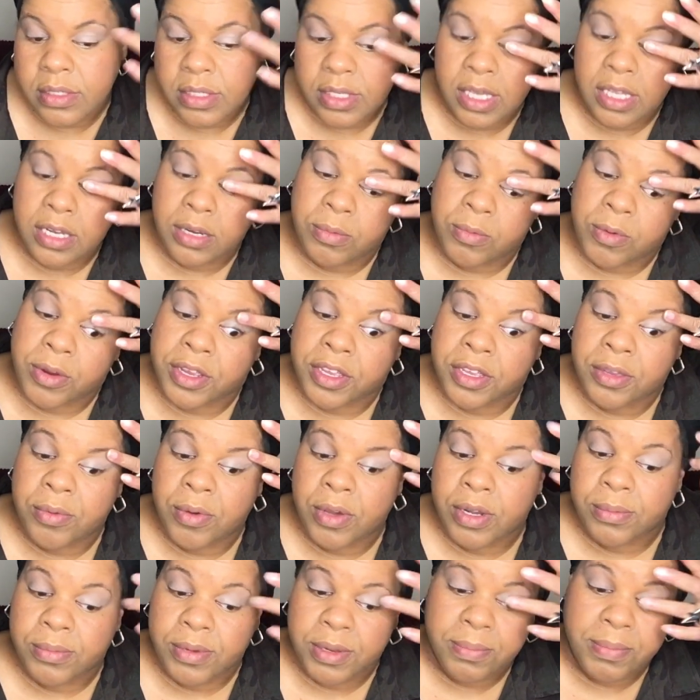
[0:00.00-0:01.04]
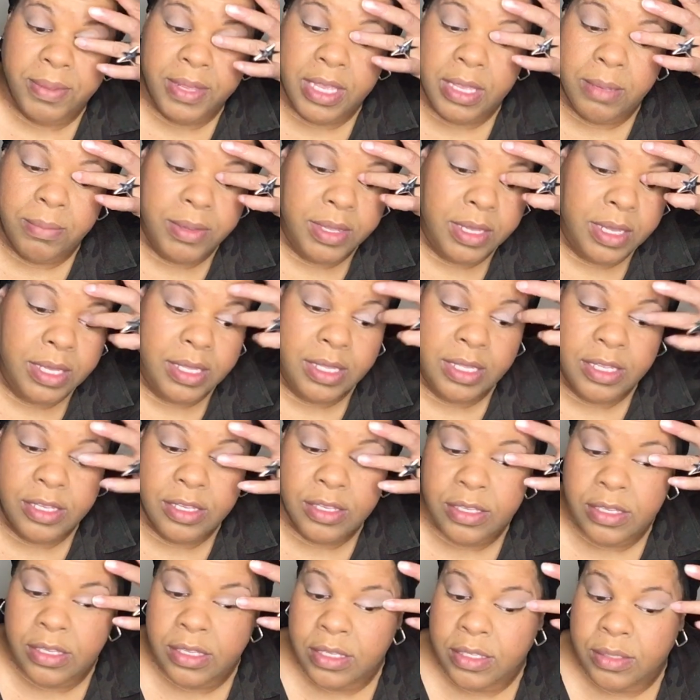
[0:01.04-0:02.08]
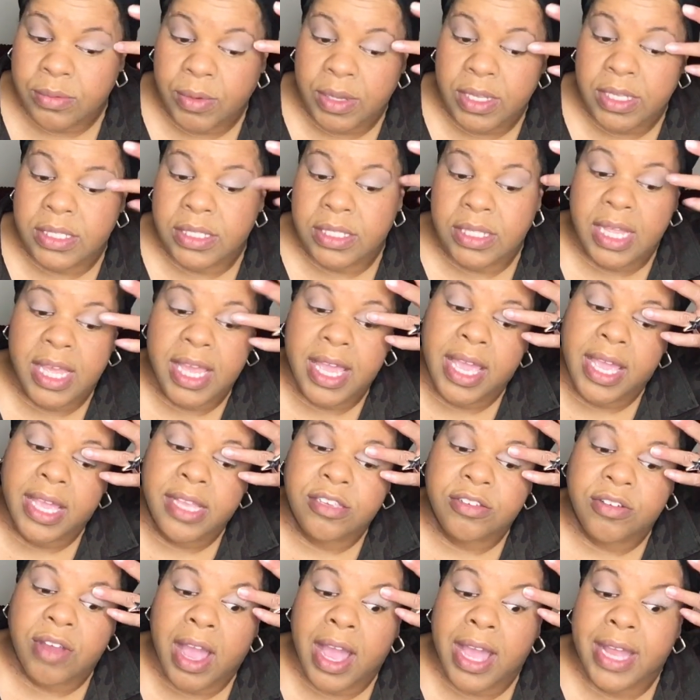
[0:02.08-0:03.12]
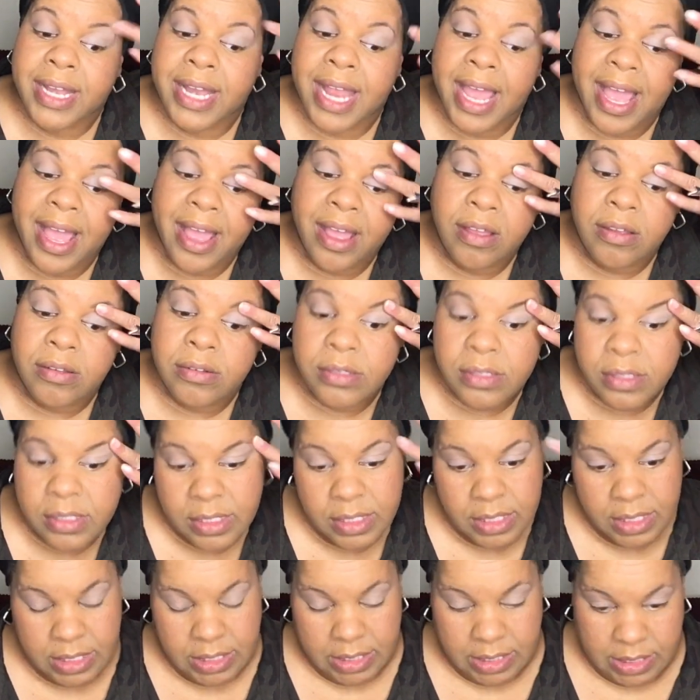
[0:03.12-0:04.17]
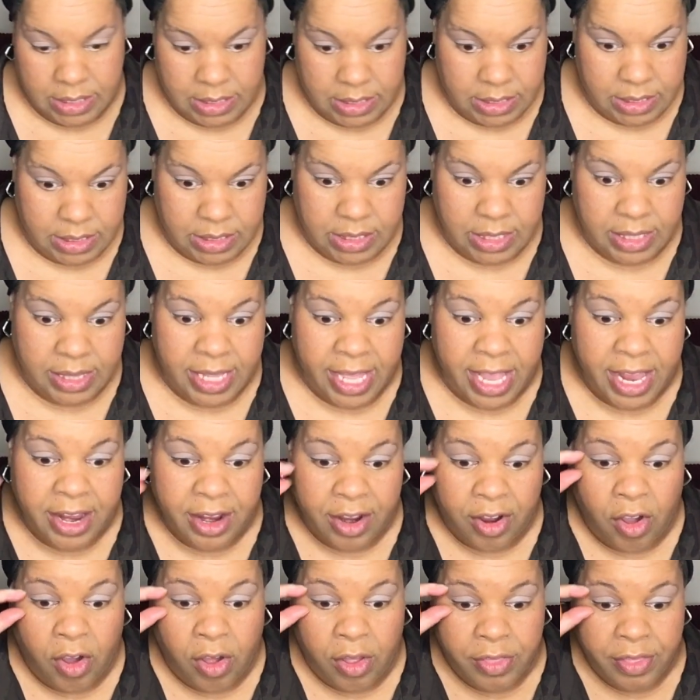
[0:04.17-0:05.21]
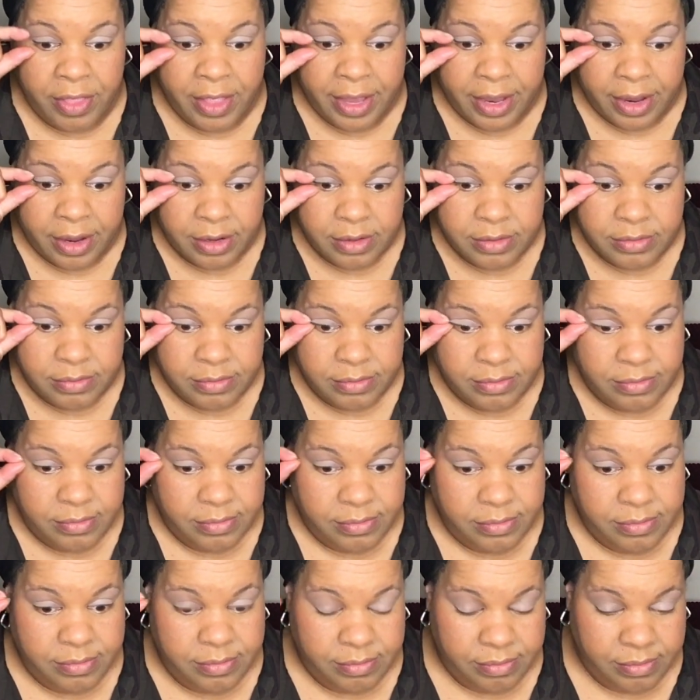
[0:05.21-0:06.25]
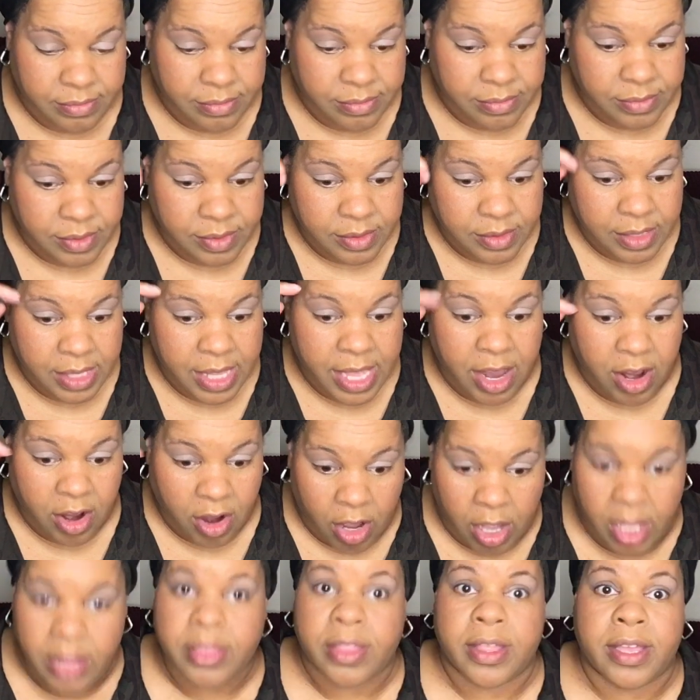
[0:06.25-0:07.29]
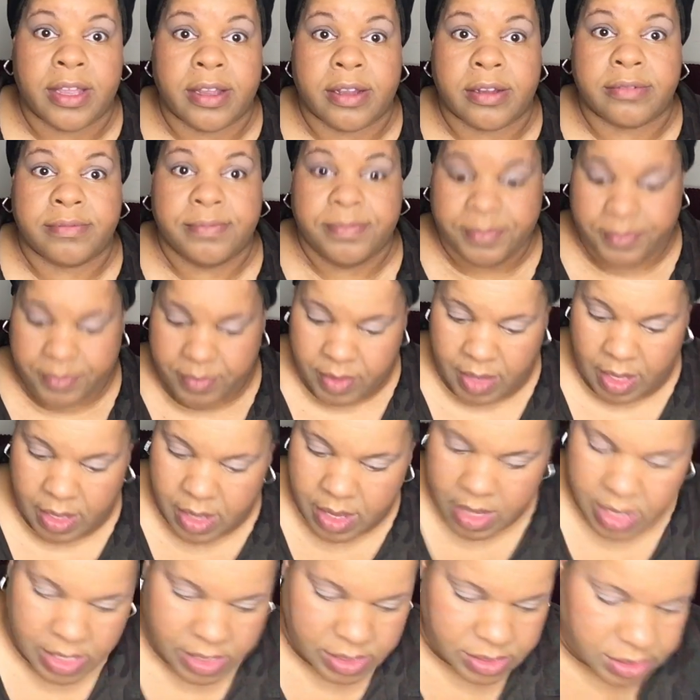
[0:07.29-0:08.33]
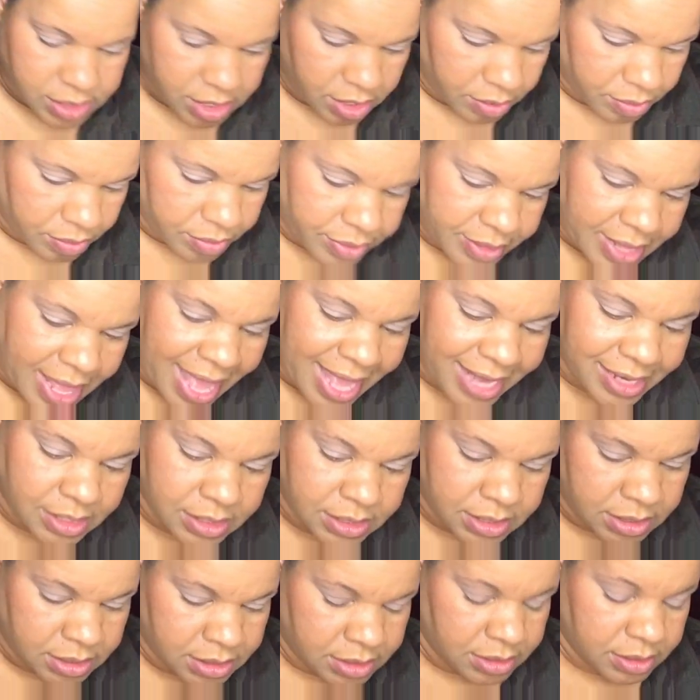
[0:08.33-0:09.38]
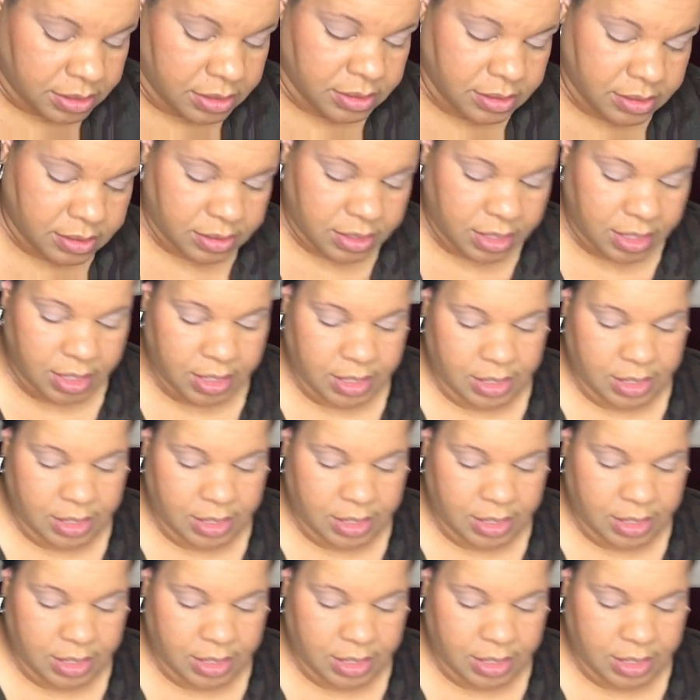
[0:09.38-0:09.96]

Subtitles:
get them where you want them to be, because once they dry down, they're on there. They are on there. So that is,